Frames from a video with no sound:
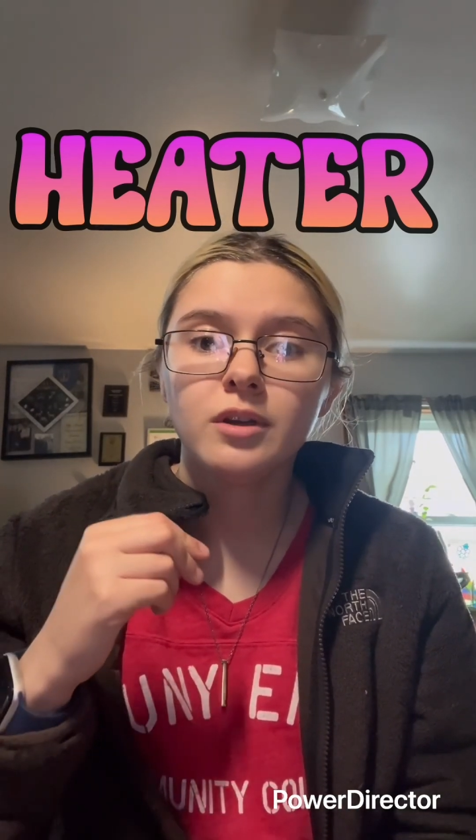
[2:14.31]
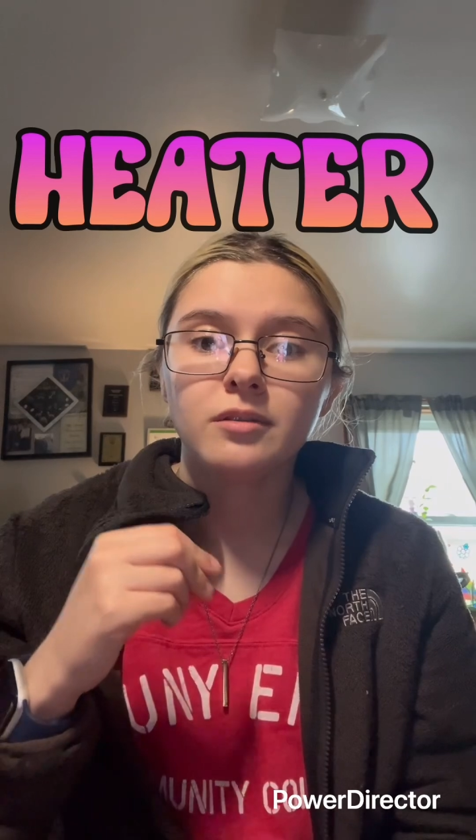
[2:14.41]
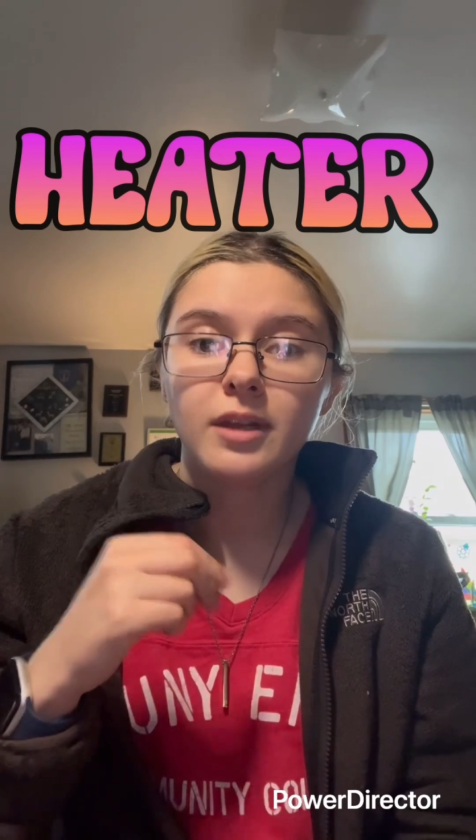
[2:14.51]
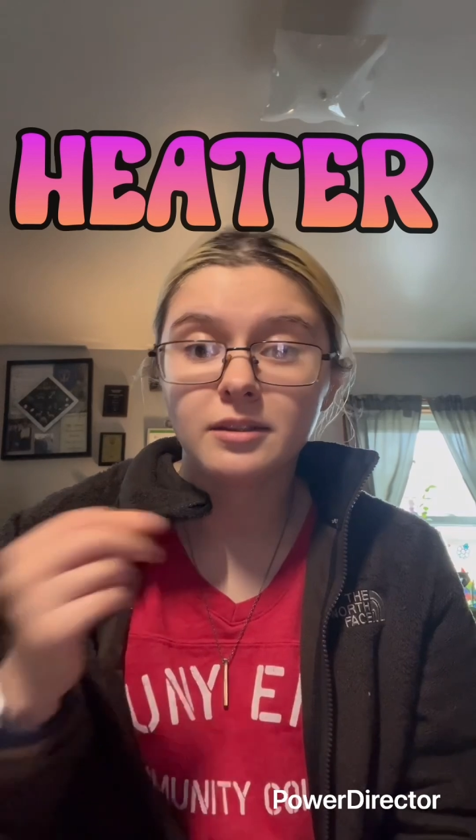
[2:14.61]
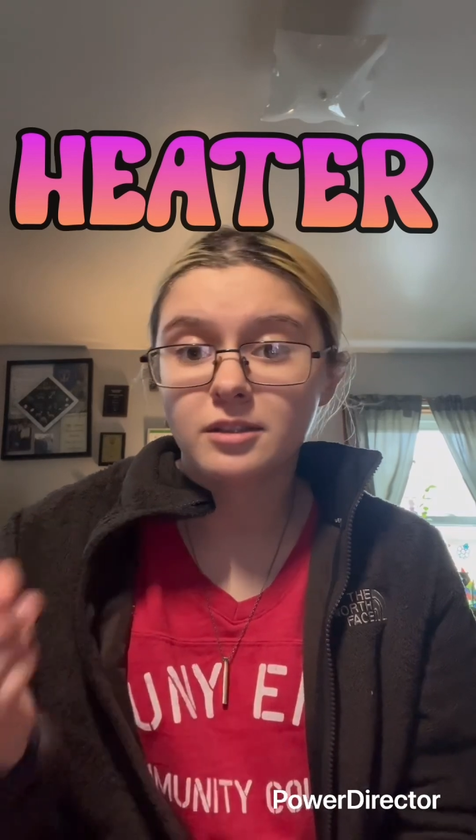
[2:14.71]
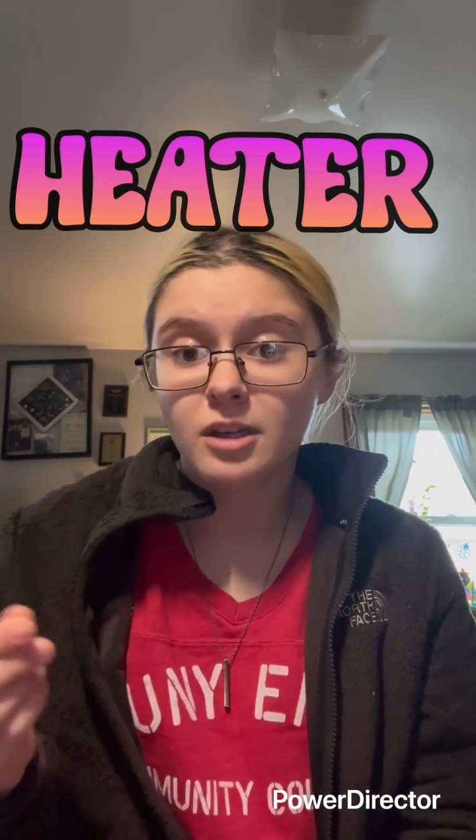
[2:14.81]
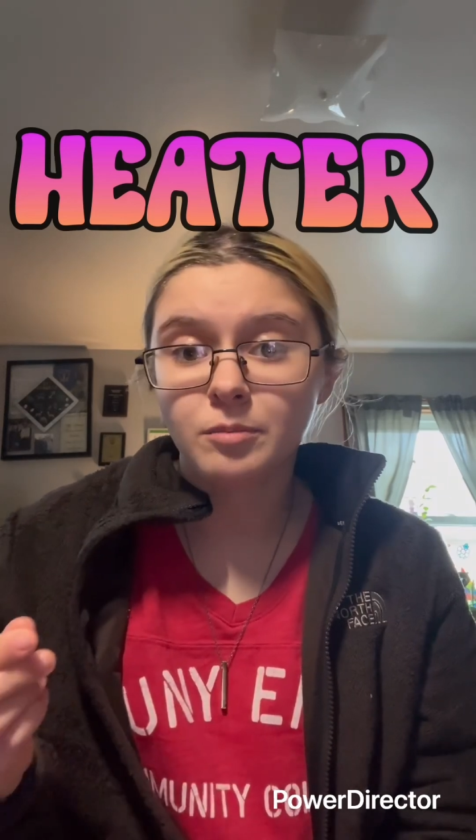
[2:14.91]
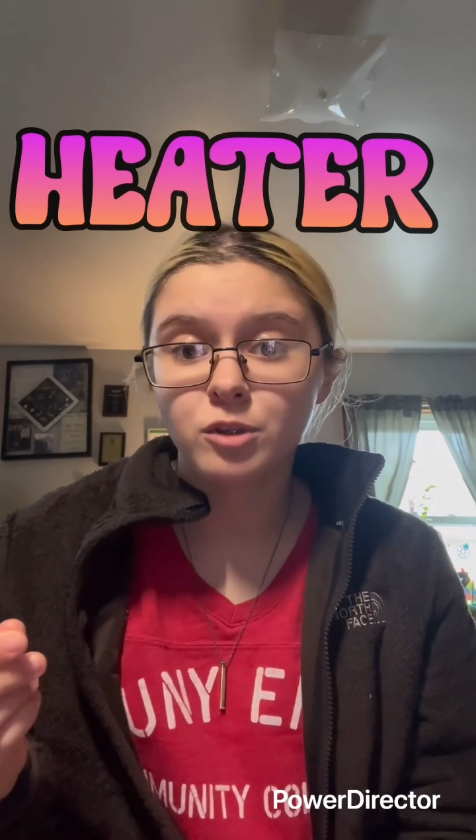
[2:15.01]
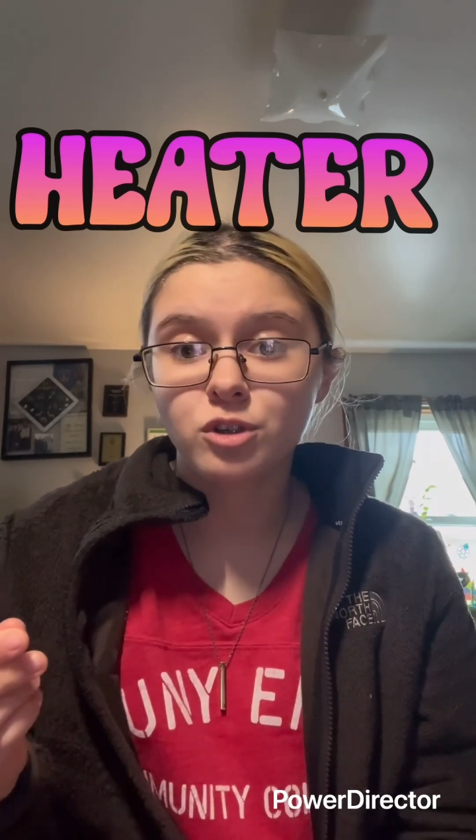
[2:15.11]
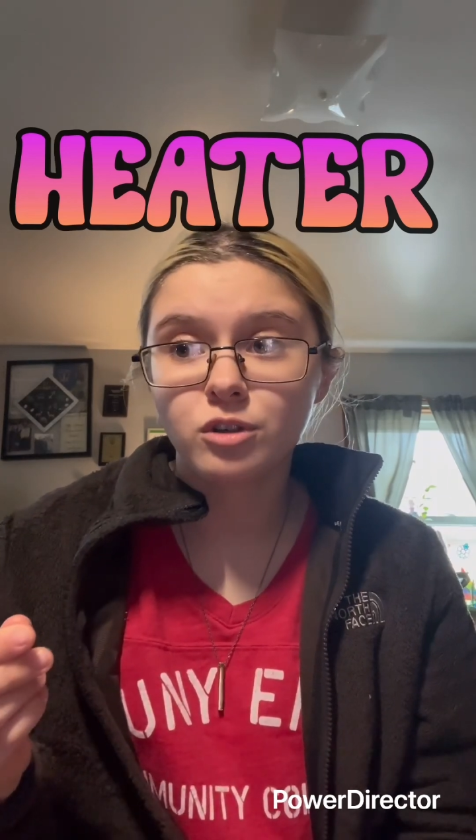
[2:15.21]
that the
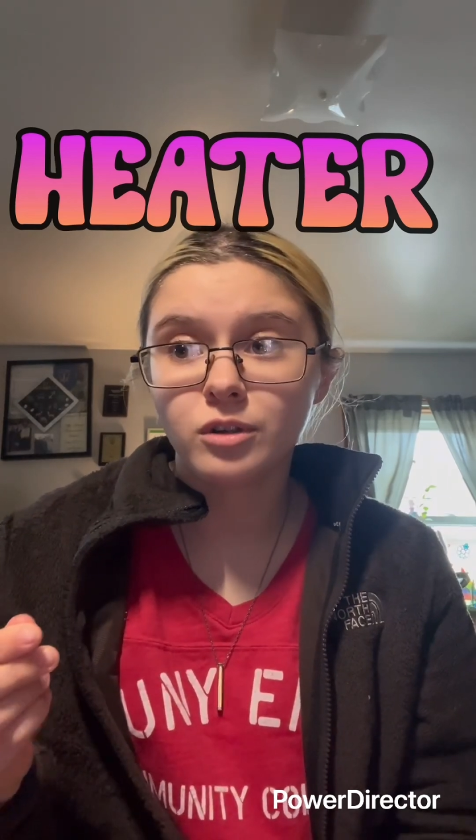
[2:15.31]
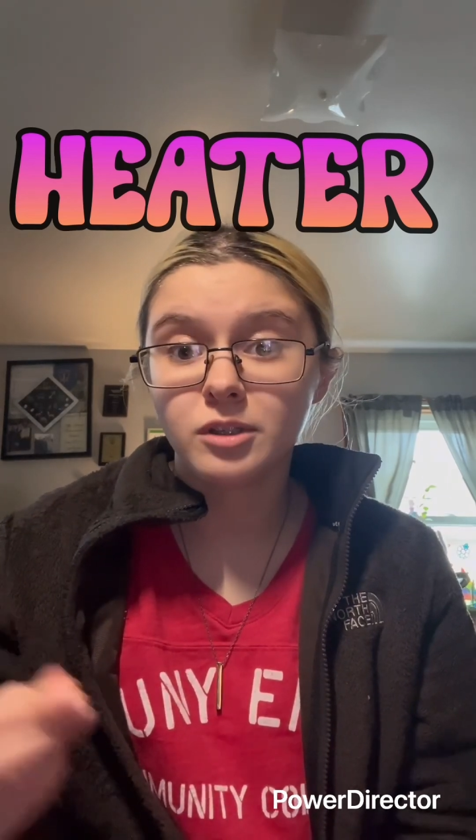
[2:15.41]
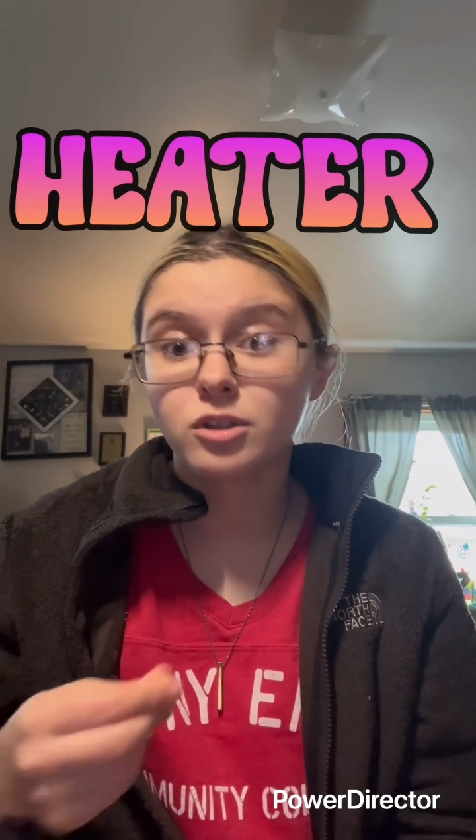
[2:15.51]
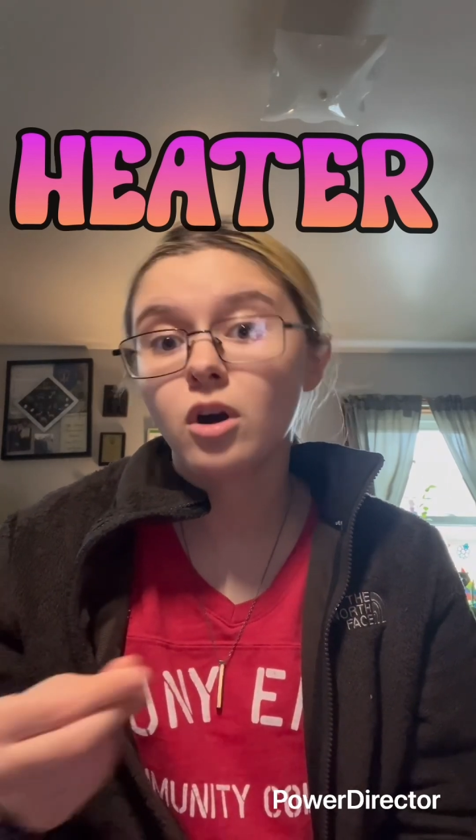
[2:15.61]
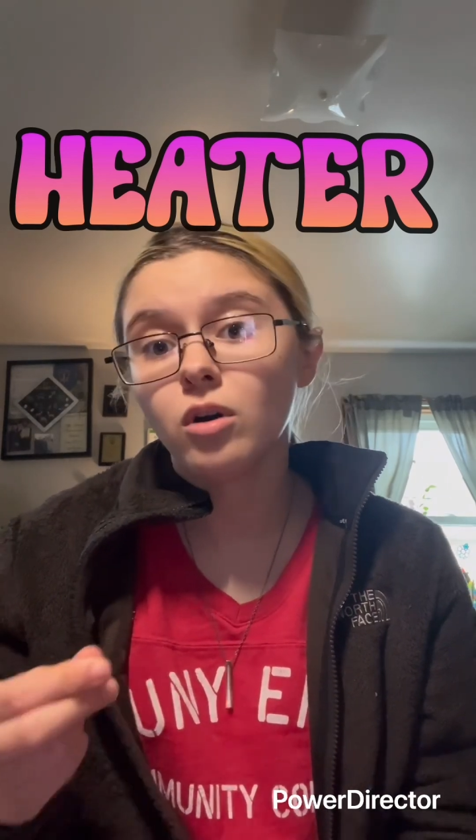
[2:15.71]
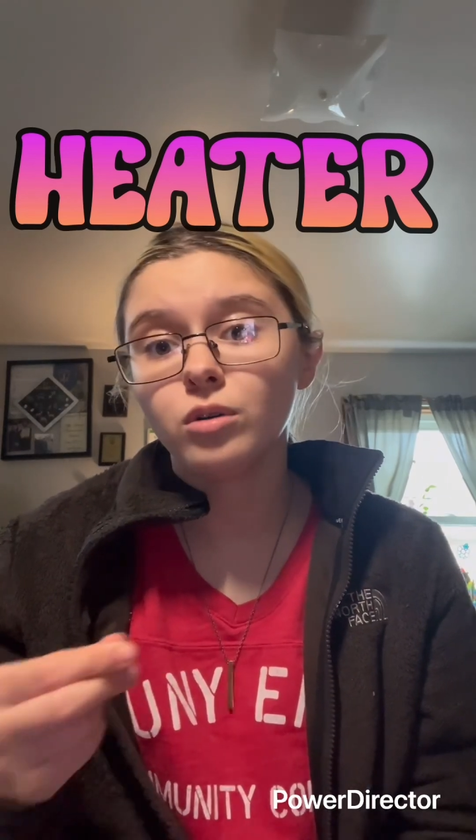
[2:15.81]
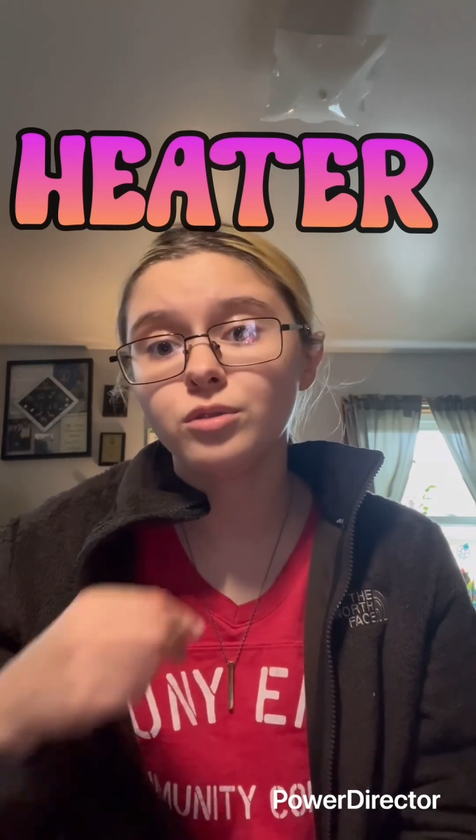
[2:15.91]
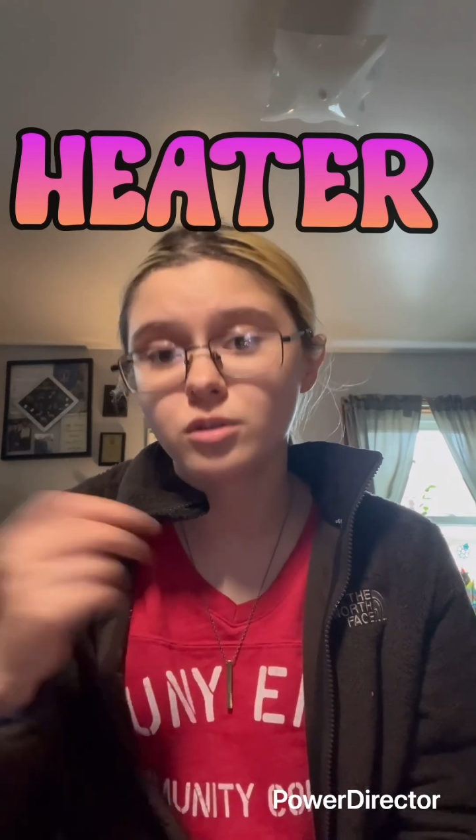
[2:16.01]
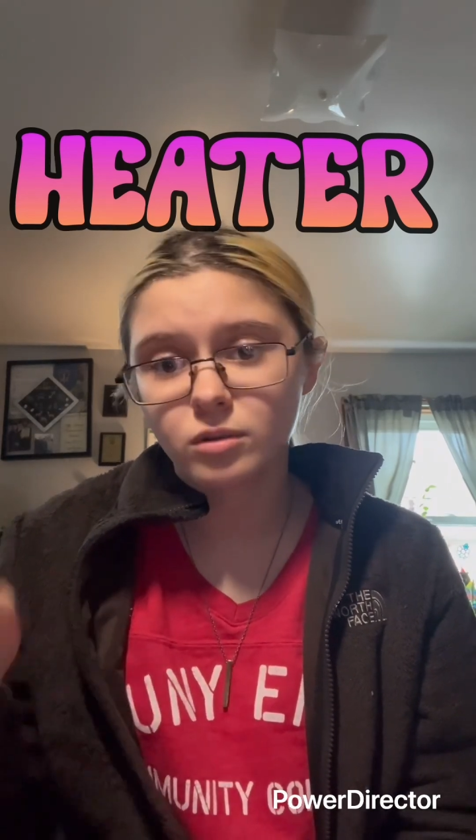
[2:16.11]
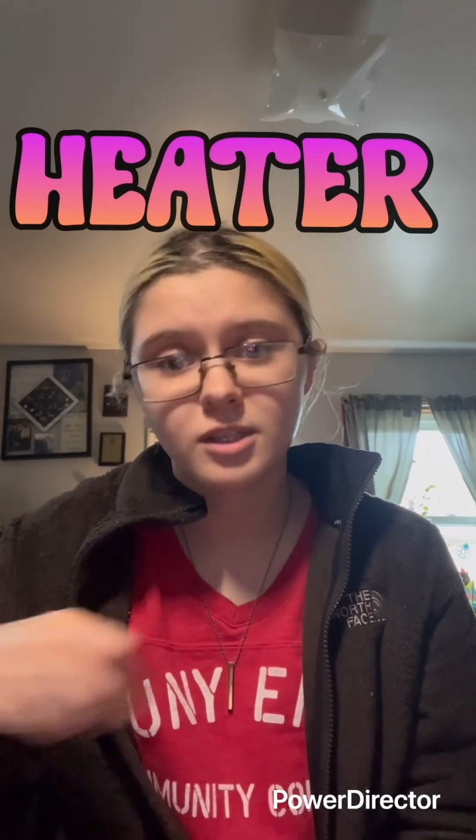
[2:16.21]
temperature is cold,
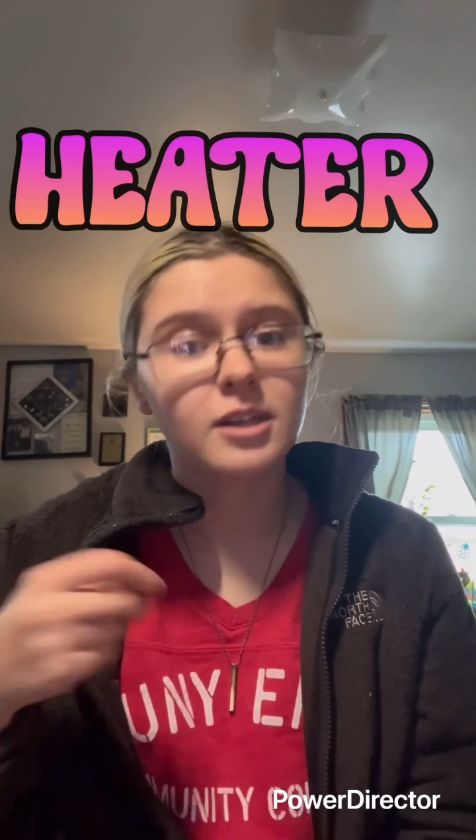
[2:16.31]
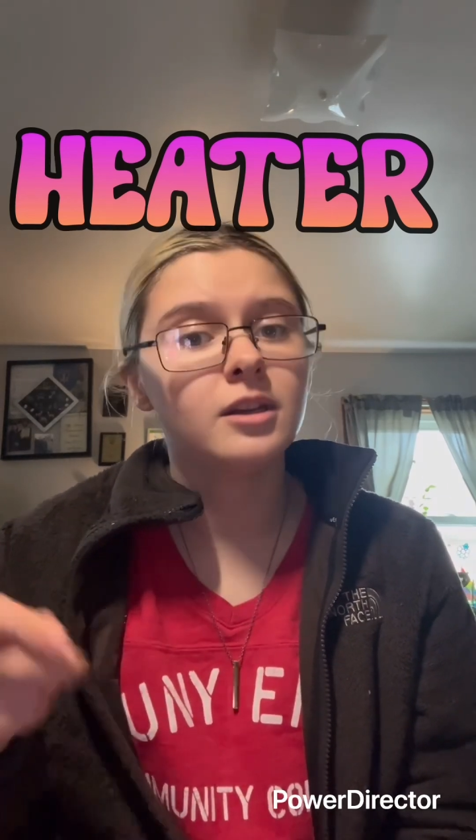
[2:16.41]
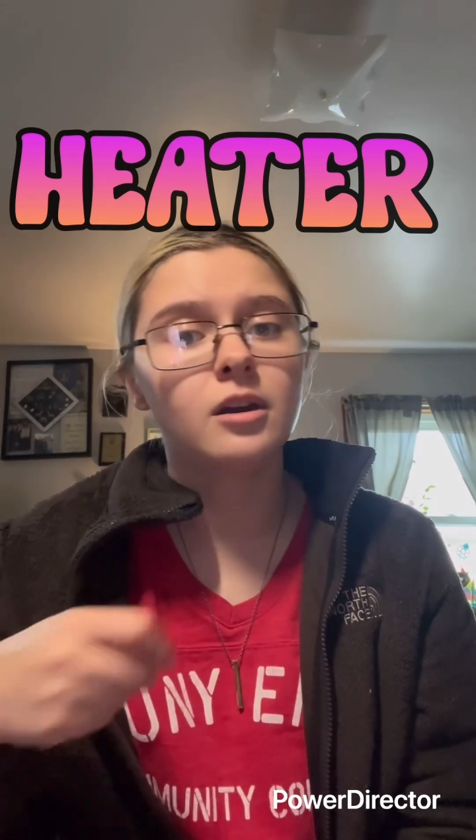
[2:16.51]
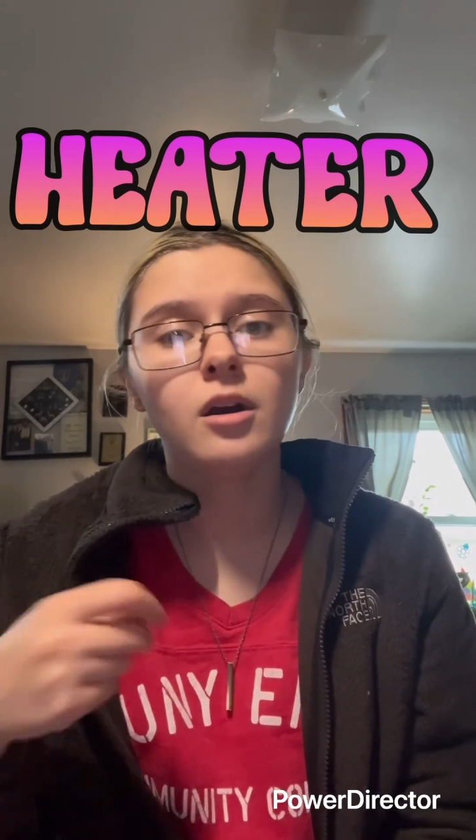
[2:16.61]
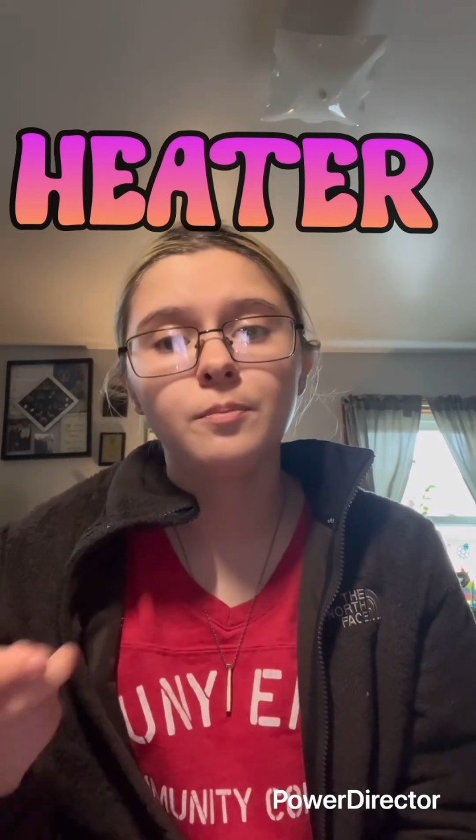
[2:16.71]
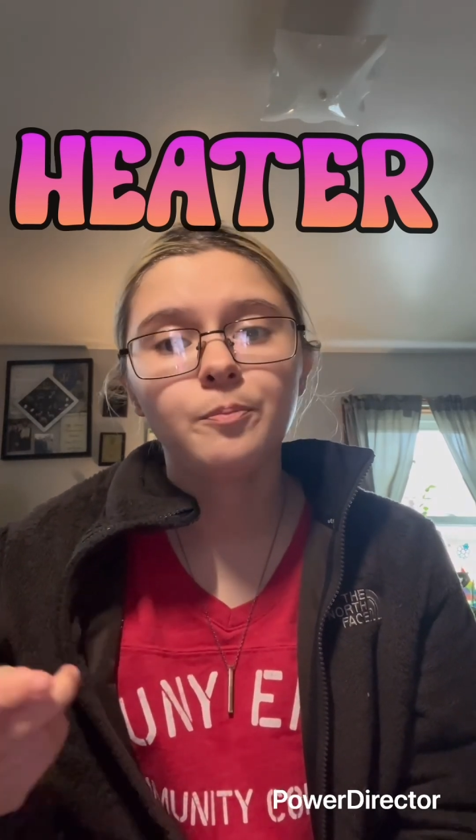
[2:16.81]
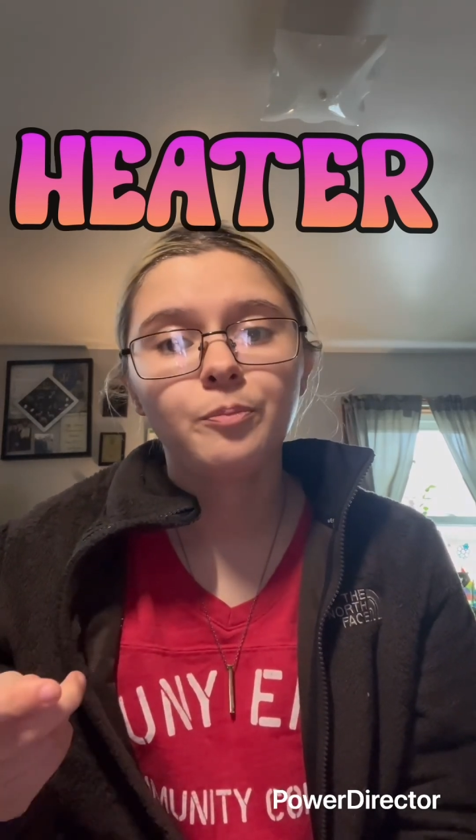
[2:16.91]
so it's heating up,